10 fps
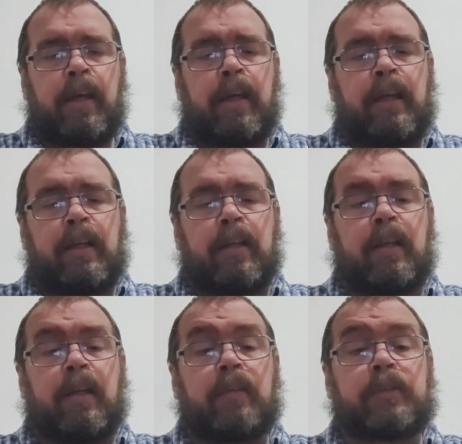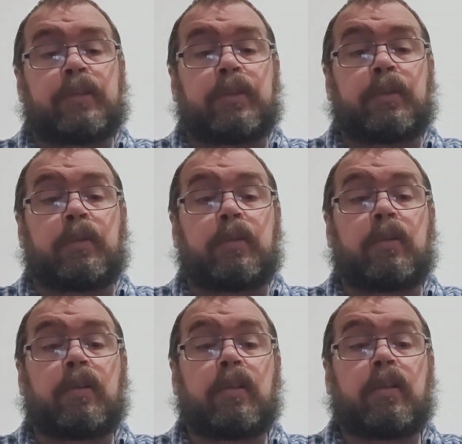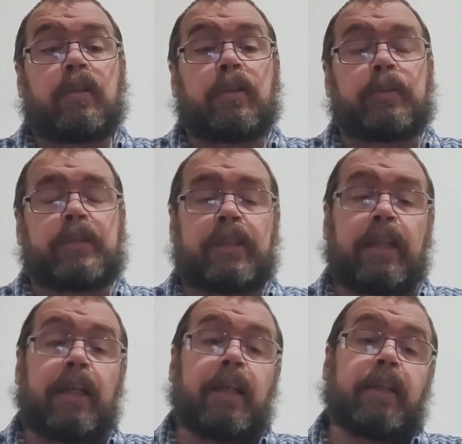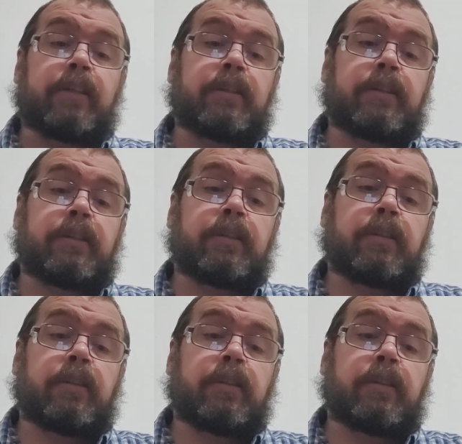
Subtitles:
And it allows you to change.